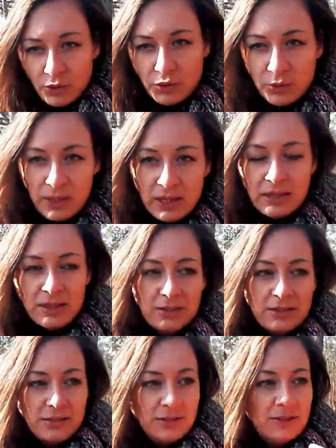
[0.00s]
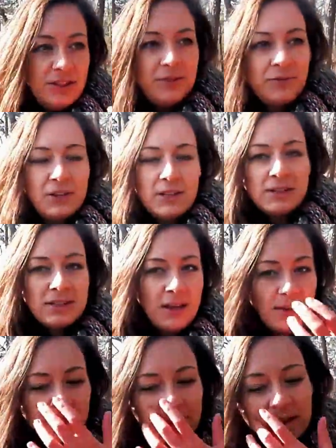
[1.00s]
doing the different
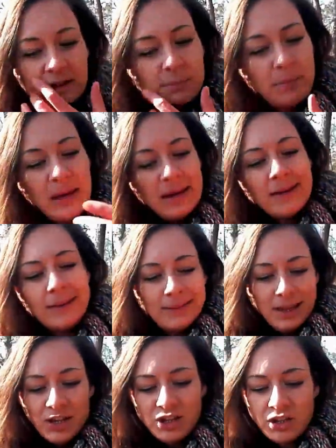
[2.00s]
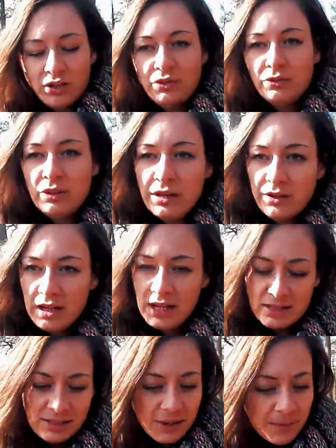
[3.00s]
stuff than paying attention to their
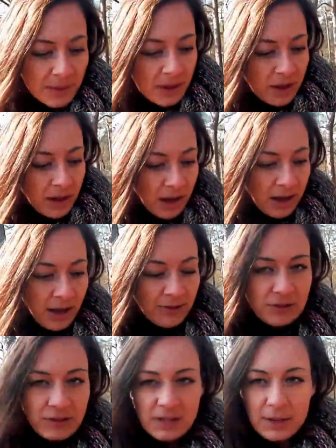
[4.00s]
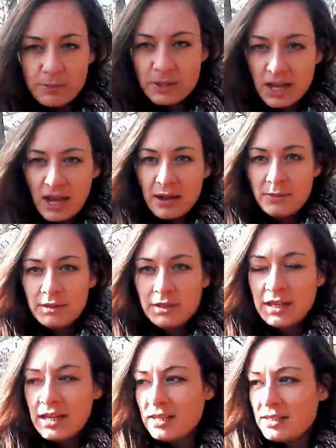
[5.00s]
kids, after some time the
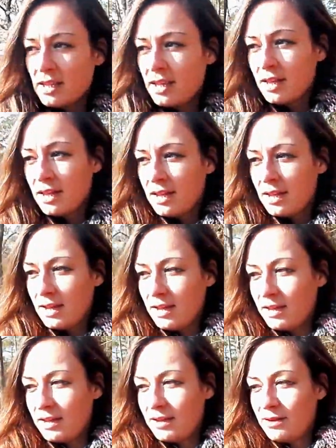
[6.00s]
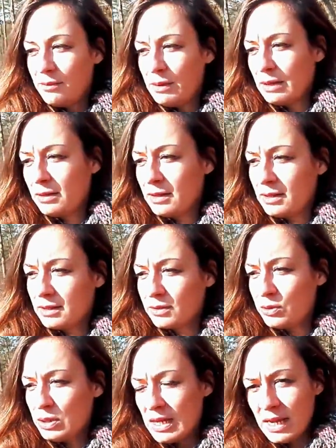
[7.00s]
kid will
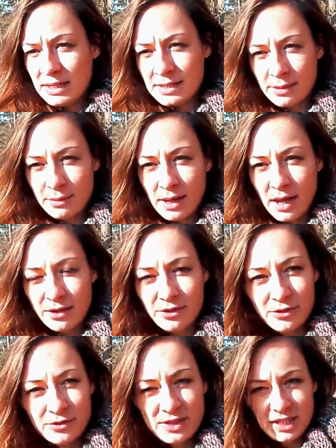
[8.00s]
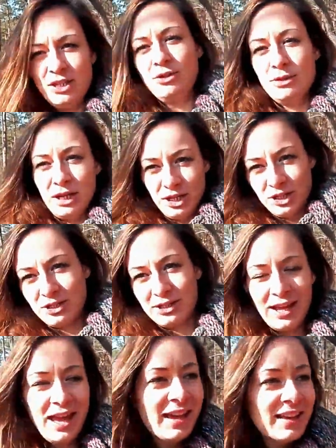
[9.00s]
create some kind of
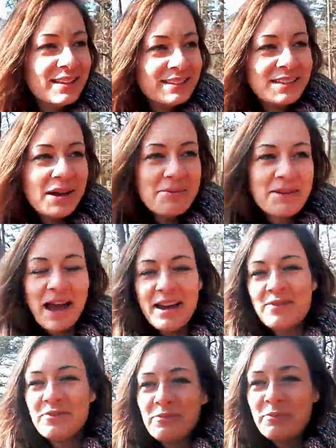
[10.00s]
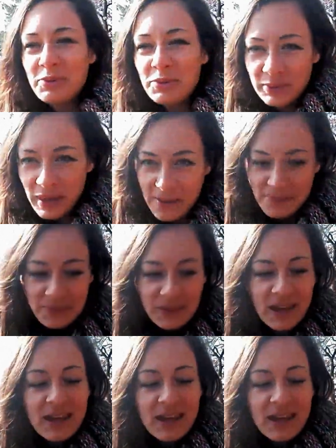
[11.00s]
situation, some kind of problem.